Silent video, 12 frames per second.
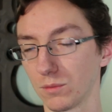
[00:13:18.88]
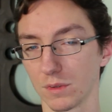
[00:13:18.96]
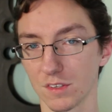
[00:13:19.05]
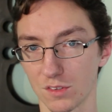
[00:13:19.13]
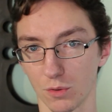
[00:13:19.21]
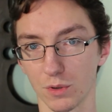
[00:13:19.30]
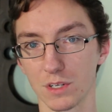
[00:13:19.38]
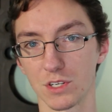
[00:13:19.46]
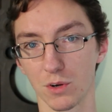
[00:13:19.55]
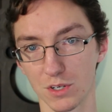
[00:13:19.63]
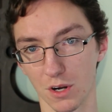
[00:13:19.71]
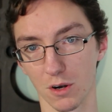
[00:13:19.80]
the story
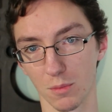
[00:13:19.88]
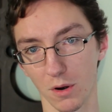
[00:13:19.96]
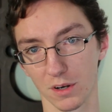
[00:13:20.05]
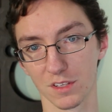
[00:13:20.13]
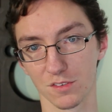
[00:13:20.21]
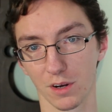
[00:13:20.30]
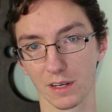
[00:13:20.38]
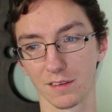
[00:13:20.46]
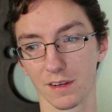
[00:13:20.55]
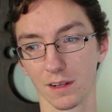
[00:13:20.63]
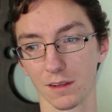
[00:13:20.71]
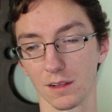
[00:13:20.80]
George R.R. Martin is trying to
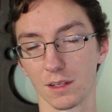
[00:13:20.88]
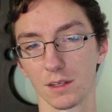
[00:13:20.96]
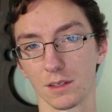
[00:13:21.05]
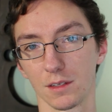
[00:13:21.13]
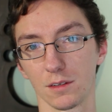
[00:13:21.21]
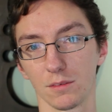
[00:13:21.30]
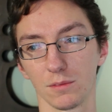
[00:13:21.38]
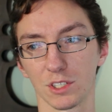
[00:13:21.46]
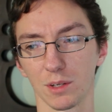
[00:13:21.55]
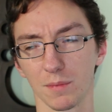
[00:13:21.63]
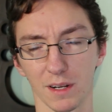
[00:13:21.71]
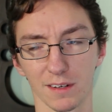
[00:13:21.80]
tell,
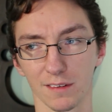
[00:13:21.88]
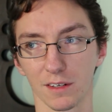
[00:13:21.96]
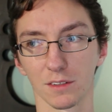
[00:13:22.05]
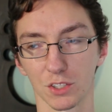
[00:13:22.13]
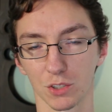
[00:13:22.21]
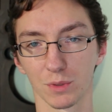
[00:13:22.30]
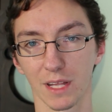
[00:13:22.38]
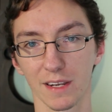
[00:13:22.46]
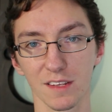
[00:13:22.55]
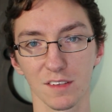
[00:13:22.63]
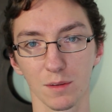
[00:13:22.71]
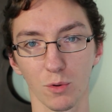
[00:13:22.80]
which I'm not entirely sure what that
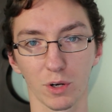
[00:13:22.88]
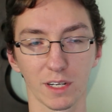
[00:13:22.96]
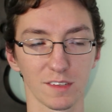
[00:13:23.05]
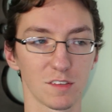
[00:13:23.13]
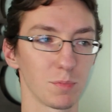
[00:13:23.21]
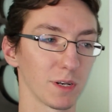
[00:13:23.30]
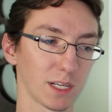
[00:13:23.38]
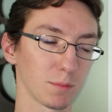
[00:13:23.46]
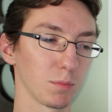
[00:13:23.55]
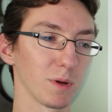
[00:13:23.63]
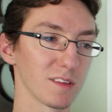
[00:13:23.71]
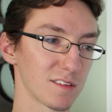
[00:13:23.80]
is anymore because it's been a
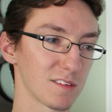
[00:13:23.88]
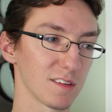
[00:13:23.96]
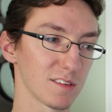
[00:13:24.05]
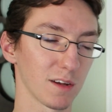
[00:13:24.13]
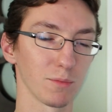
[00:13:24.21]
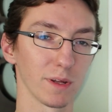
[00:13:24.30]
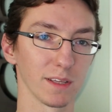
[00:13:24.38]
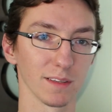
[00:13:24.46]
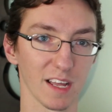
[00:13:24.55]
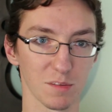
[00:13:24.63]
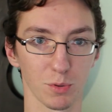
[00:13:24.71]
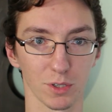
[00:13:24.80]
couple months since I read the
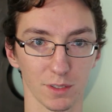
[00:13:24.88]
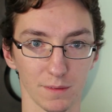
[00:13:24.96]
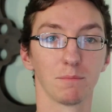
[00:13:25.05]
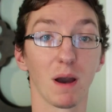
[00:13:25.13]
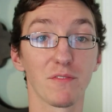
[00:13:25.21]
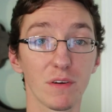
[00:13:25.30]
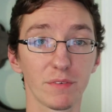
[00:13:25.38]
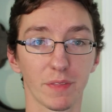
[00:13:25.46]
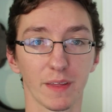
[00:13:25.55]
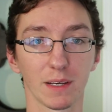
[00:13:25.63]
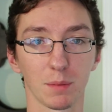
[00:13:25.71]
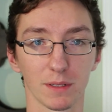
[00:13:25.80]
last book. My favorite
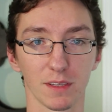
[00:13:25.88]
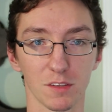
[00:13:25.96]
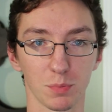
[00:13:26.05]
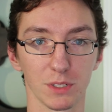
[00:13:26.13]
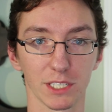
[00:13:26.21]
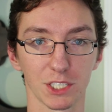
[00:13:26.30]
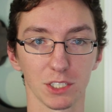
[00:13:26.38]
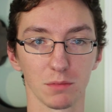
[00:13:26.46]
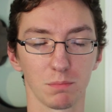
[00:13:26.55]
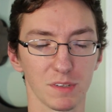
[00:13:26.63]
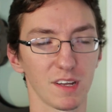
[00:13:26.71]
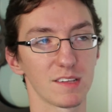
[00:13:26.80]
thing about this prediction,
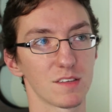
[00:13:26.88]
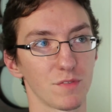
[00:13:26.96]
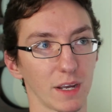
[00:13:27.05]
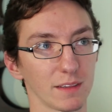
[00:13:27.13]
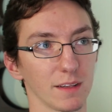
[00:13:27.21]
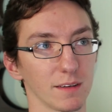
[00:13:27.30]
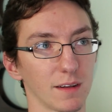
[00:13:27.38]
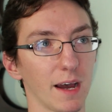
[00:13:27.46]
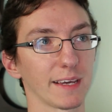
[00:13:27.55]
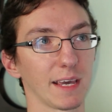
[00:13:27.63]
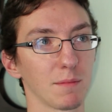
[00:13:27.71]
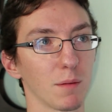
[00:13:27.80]
besides the fact that
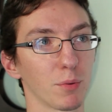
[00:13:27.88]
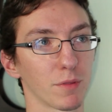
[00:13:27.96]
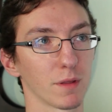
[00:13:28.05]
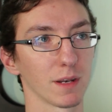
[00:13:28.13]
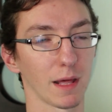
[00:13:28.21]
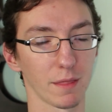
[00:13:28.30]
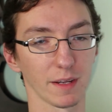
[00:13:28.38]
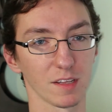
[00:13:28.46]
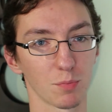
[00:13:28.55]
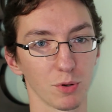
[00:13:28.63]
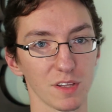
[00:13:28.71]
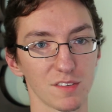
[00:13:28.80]
I came up with it and I think
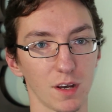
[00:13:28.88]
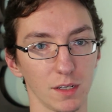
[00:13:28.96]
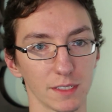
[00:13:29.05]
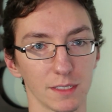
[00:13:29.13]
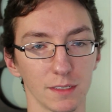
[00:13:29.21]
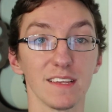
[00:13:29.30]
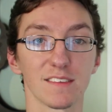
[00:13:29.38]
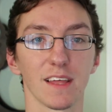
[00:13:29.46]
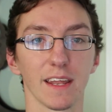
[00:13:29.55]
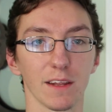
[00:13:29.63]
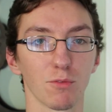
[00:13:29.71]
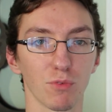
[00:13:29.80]
it's pretty solid, is
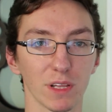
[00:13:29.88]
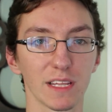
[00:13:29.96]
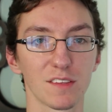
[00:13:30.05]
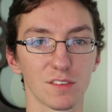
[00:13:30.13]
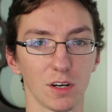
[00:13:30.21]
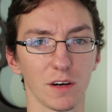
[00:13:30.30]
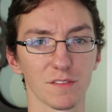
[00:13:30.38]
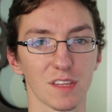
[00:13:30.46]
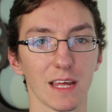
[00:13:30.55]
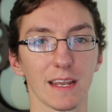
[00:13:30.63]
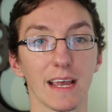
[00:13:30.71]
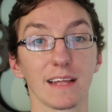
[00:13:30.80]
that it really solves
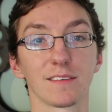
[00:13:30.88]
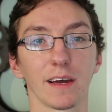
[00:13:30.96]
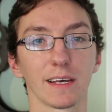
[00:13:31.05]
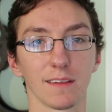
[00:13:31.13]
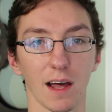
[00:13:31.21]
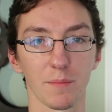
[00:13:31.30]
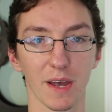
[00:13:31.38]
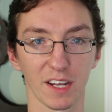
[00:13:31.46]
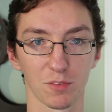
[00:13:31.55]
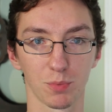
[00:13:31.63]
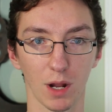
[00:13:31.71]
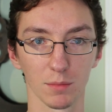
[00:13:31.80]
that
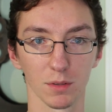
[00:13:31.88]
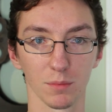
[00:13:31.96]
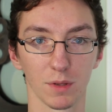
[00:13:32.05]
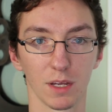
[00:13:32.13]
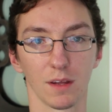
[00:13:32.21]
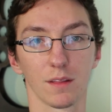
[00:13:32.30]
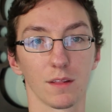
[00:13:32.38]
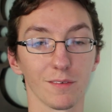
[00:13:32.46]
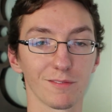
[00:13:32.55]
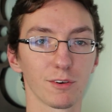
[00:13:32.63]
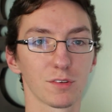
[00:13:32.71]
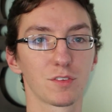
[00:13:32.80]
anticlimax problem. The
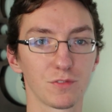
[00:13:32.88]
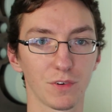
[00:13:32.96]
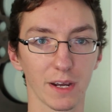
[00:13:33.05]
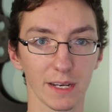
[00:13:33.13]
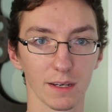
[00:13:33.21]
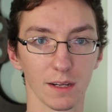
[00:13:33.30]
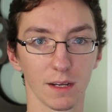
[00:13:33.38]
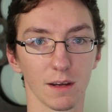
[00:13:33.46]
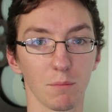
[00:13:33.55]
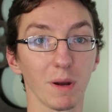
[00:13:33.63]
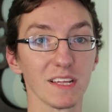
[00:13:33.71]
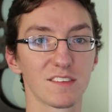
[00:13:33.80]
first fight
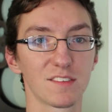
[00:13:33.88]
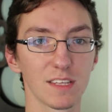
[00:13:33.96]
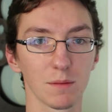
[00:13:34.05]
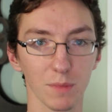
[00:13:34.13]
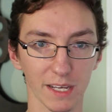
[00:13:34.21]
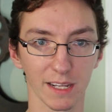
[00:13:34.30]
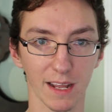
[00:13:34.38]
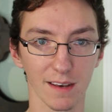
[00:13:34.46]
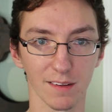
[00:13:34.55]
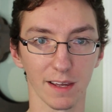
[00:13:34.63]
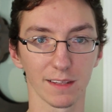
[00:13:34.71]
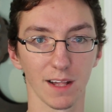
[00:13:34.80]
might seem like an
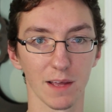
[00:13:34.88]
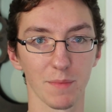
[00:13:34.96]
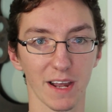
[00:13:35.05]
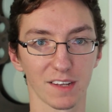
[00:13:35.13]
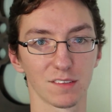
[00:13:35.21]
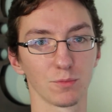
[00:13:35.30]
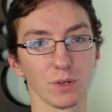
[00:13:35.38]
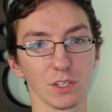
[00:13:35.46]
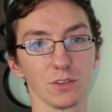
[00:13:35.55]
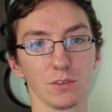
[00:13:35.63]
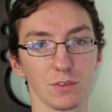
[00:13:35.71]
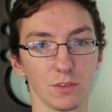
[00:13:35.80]
anticlimax
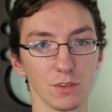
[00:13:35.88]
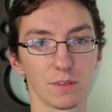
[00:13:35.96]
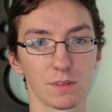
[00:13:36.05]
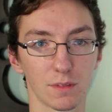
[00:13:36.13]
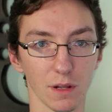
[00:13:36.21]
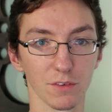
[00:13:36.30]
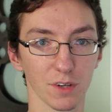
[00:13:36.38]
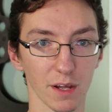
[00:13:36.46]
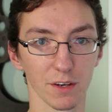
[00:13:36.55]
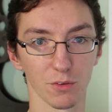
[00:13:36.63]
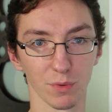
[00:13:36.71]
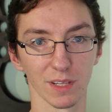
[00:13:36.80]
when they're done
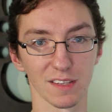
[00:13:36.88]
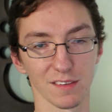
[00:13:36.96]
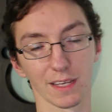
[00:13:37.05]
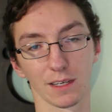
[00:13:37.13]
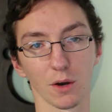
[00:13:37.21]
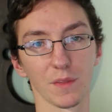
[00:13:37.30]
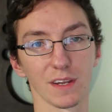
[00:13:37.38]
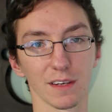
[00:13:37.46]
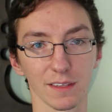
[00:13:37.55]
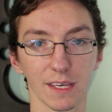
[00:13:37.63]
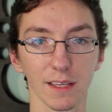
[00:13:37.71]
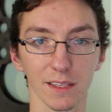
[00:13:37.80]
and you realize, oh, they
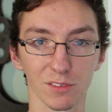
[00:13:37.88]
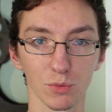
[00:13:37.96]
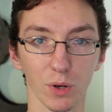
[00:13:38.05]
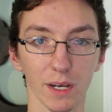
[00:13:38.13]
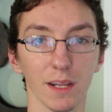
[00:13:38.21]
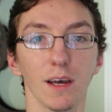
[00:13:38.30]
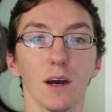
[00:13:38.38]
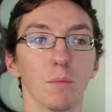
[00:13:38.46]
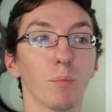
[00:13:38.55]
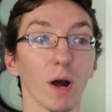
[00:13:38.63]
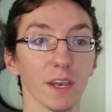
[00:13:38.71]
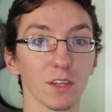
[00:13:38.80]
didn't kill everyone,
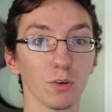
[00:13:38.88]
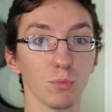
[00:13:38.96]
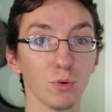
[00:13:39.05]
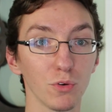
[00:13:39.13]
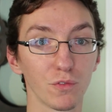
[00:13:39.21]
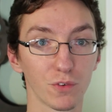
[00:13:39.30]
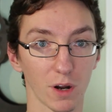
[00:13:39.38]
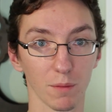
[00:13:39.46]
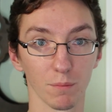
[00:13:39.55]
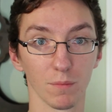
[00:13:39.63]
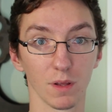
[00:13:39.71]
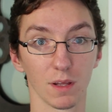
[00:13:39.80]
but you move
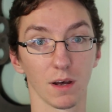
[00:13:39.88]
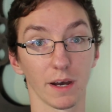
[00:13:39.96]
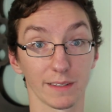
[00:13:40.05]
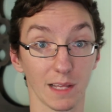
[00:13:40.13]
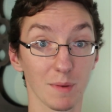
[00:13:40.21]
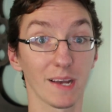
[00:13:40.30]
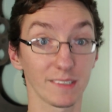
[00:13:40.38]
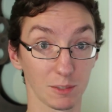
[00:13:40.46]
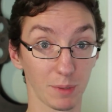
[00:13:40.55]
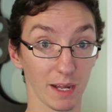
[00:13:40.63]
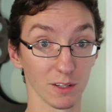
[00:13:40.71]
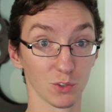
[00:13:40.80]
from a climactic
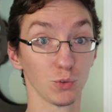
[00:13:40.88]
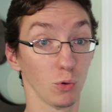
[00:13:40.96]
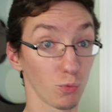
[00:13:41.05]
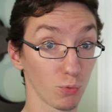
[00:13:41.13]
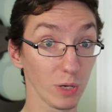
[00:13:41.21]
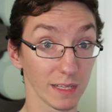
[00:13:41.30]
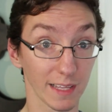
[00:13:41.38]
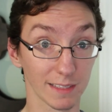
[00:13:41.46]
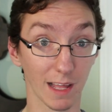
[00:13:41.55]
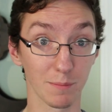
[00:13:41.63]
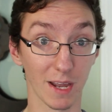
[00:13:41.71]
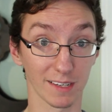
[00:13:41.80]
battle to a really
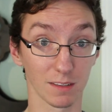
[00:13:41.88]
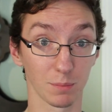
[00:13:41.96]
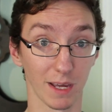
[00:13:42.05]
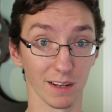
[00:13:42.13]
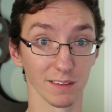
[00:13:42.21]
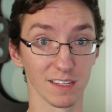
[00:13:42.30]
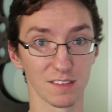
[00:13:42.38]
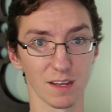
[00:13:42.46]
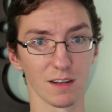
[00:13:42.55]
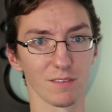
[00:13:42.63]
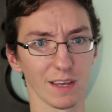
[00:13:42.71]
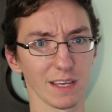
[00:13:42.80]
climactic battle, instead
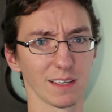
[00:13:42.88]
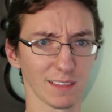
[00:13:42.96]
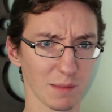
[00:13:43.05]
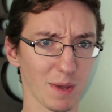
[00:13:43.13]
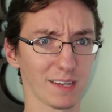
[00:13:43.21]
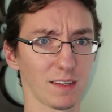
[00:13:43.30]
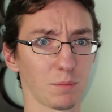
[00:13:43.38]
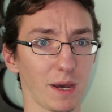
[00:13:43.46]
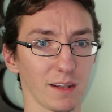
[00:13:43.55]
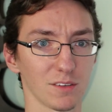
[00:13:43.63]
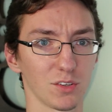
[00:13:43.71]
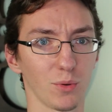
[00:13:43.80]
of a climactic
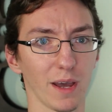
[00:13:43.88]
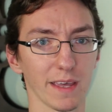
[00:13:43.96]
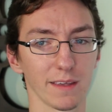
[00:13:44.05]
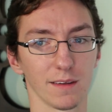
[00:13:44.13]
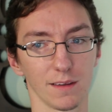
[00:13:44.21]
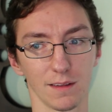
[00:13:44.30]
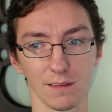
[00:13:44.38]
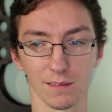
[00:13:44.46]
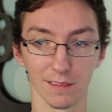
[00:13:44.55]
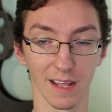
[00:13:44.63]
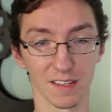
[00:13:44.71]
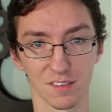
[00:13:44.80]
battle to a
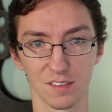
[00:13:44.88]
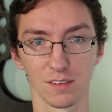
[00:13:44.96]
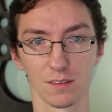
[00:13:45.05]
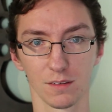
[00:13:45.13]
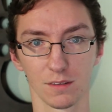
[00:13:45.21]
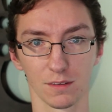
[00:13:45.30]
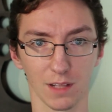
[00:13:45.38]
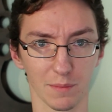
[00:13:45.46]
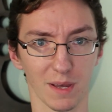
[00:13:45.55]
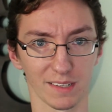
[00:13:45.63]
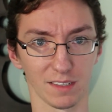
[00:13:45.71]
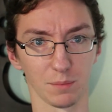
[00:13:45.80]
less
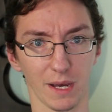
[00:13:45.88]
climactic